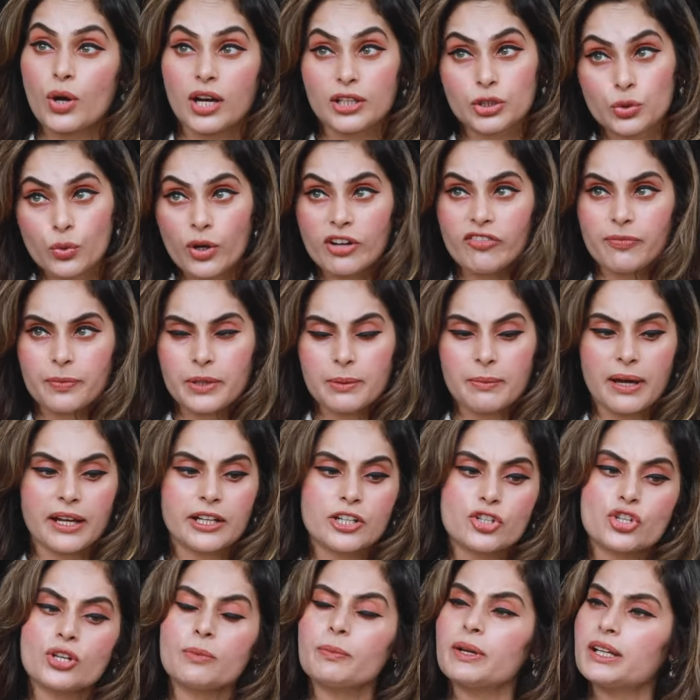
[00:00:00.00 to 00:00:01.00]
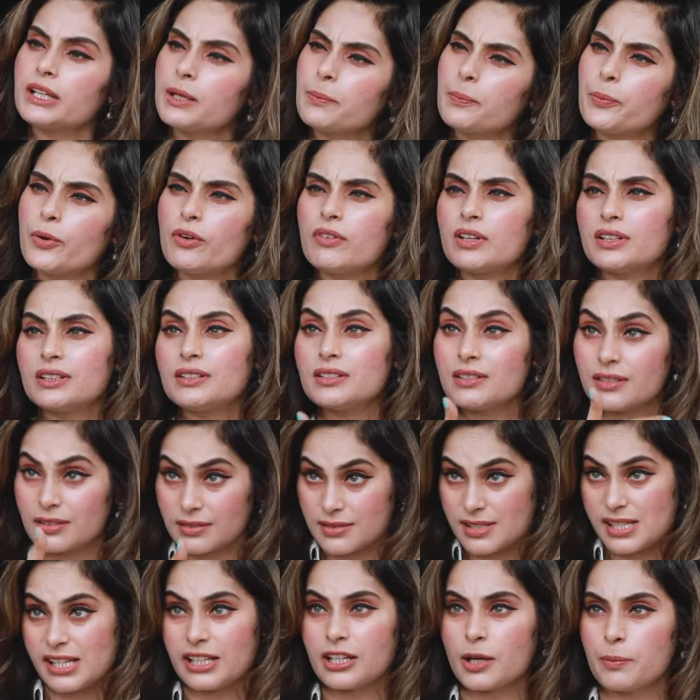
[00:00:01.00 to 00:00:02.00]
So adu I've been managing, but ipo vand
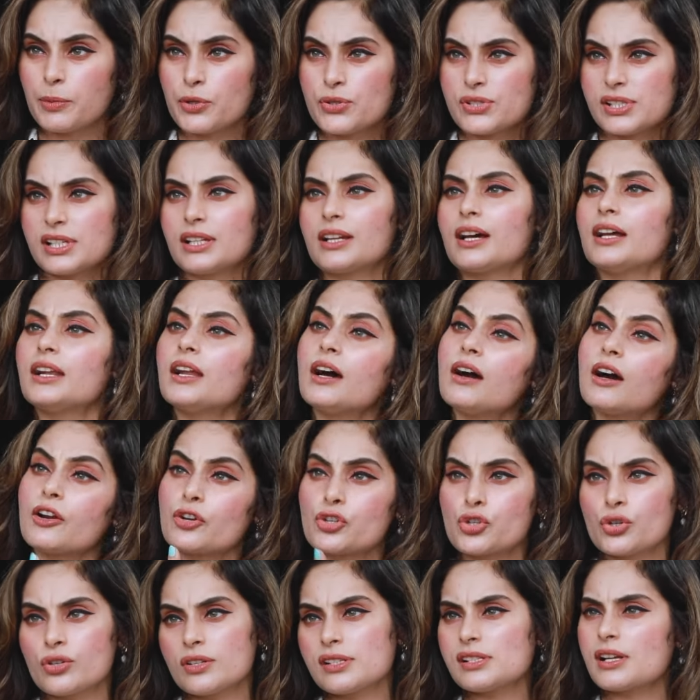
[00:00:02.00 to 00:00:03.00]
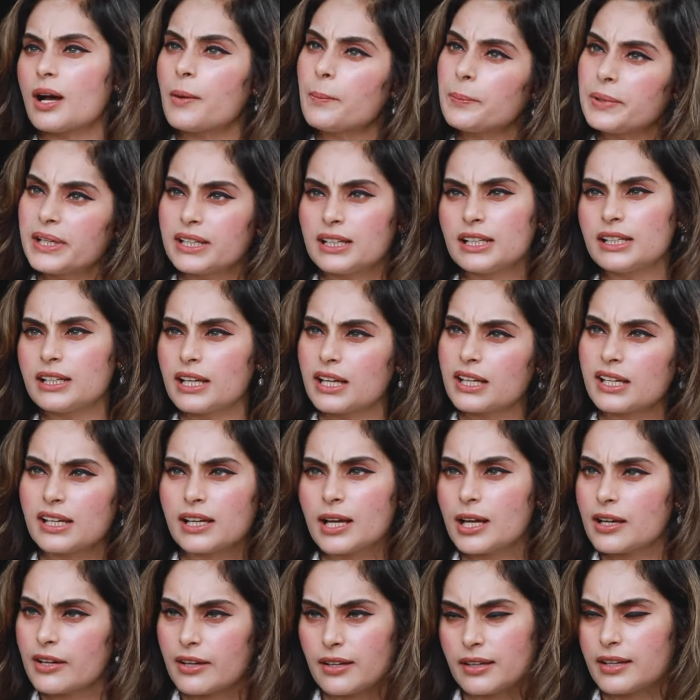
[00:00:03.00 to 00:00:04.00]
CWC nala Arjun is completely
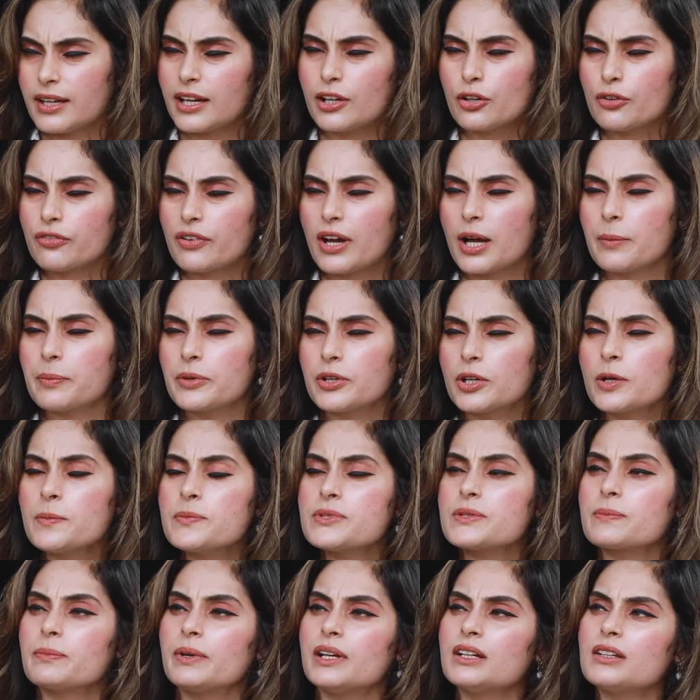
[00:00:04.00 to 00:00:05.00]
taking care of Happy Herbs.